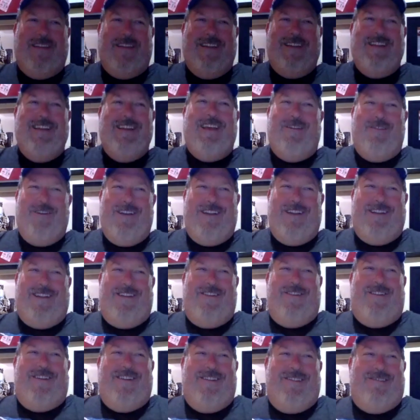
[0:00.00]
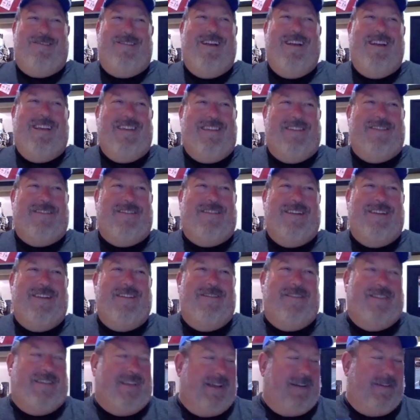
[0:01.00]
that way during the race where he
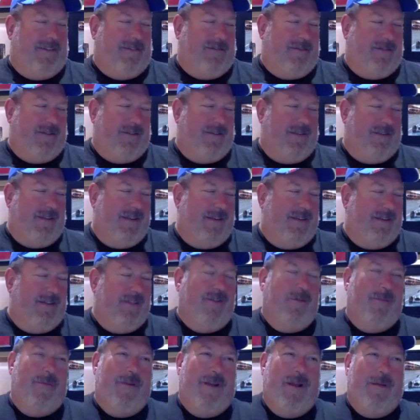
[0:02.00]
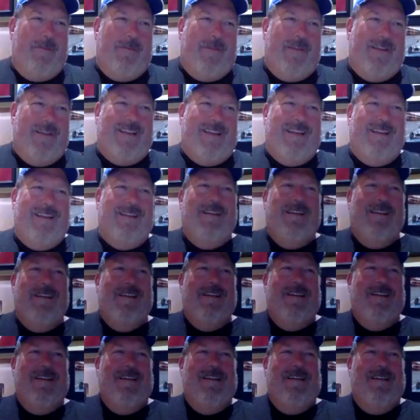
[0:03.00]
was kind of struggling a little bit. I'm thinking,
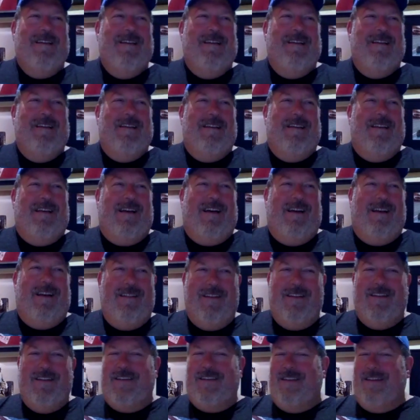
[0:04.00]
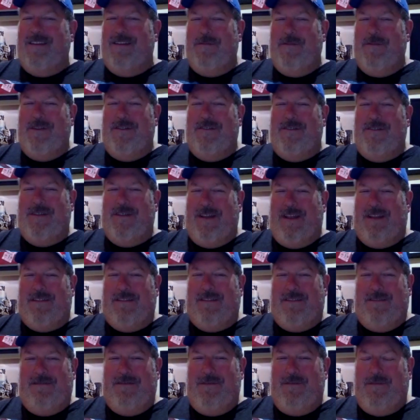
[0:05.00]
how long is he going to be doing
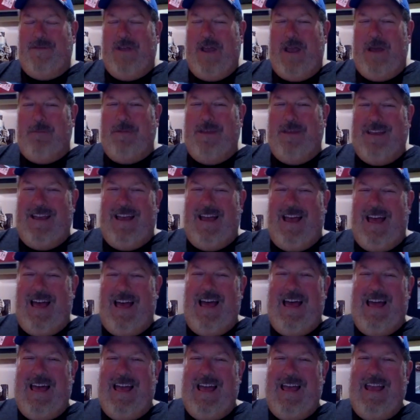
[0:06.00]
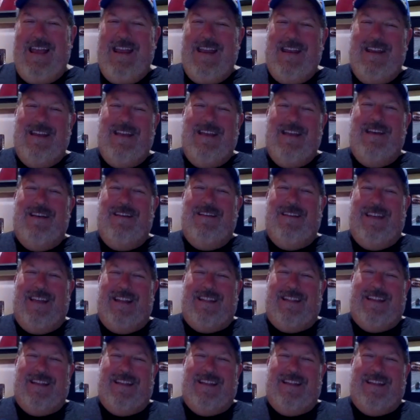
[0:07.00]
this? Family Guy, got the